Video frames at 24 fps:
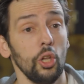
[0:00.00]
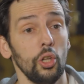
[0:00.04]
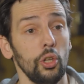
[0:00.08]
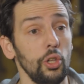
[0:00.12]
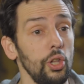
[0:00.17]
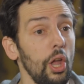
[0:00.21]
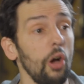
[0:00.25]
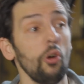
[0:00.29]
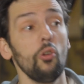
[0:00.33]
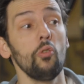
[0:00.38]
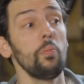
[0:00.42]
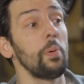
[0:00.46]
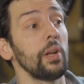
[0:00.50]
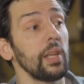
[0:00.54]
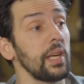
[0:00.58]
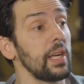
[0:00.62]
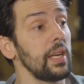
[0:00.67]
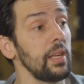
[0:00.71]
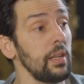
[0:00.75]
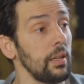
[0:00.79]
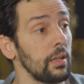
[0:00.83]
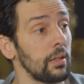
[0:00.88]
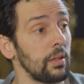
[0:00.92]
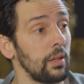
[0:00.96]

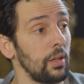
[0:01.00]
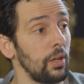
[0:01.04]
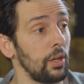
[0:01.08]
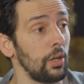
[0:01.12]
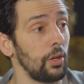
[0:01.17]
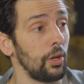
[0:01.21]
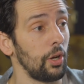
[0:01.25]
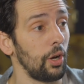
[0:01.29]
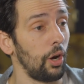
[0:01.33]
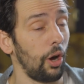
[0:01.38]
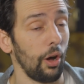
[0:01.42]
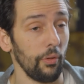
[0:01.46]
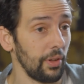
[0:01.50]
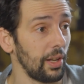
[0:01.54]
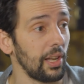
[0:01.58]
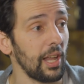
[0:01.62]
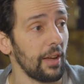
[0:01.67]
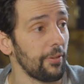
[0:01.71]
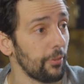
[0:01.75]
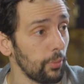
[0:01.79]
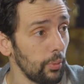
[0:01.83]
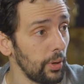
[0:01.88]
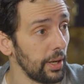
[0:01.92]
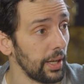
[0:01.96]
Nobody on the
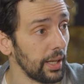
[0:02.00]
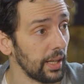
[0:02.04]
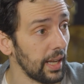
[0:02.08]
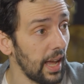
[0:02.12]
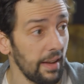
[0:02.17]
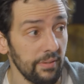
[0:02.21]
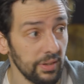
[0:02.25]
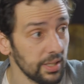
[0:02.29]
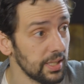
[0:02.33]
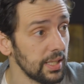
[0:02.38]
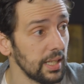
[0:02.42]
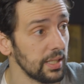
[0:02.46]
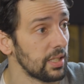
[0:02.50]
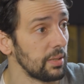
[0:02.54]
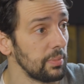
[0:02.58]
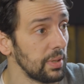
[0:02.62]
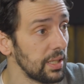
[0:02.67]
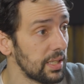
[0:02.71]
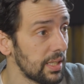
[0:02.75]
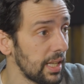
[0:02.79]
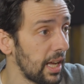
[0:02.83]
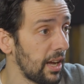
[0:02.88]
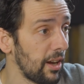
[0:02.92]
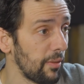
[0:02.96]
left wing ever says to me,
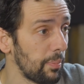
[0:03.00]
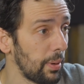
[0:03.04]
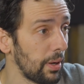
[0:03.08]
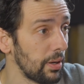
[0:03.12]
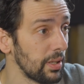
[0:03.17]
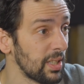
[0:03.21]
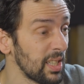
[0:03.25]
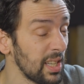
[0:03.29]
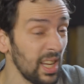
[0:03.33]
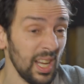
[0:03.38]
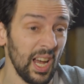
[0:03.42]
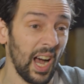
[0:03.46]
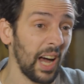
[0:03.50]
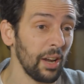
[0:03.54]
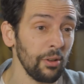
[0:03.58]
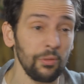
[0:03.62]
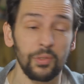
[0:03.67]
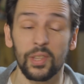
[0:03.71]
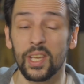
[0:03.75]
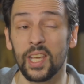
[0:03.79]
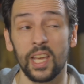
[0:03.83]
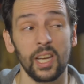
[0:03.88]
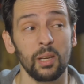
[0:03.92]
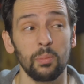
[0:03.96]
stay out of politics. I
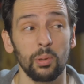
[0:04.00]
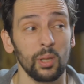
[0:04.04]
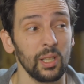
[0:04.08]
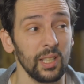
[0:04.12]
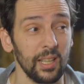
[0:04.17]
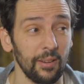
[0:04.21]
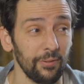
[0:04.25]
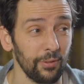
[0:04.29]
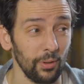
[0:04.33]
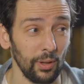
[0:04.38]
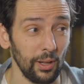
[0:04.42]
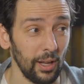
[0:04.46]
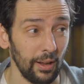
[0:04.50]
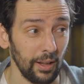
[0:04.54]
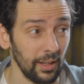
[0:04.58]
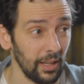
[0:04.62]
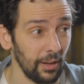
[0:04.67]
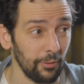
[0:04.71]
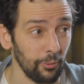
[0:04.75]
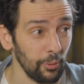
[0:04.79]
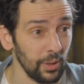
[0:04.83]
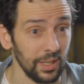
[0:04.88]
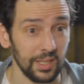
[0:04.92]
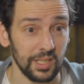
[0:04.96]
don't think anybody in
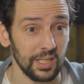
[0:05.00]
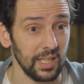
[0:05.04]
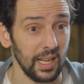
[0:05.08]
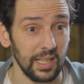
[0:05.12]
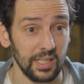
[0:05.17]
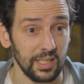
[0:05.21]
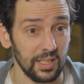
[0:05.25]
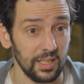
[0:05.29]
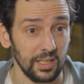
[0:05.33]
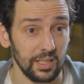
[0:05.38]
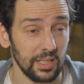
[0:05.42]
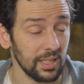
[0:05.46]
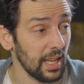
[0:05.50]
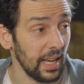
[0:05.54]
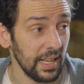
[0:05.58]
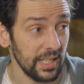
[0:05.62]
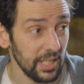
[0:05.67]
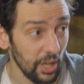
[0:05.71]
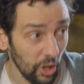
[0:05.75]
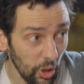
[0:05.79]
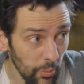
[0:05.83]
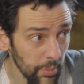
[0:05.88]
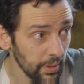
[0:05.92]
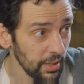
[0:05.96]
left wing says to
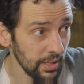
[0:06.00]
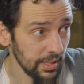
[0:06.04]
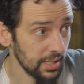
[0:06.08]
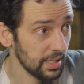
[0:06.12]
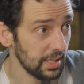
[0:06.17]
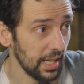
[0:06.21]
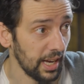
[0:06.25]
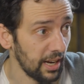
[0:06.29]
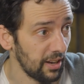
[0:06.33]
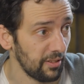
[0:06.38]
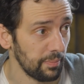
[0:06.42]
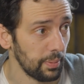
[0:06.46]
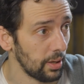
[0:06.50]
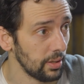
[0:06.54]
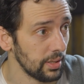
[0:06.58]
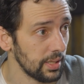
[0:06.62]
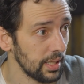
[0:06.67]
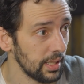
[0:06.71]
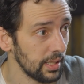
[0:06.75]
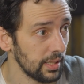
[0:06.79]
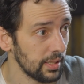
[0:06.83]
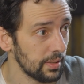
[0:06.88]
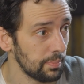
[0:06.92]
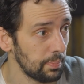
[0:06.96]
Katie Hopkins, stay out of
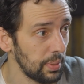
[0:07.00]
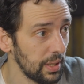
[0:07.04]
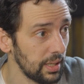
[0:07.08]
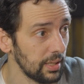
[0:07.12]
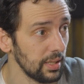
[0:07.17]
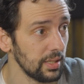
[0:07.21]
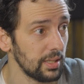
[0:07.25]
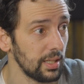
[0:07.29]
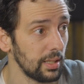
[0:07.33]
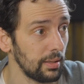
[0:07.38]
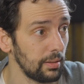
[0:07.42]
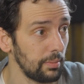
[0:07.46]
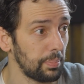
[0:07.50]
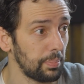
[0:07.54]
politics. Because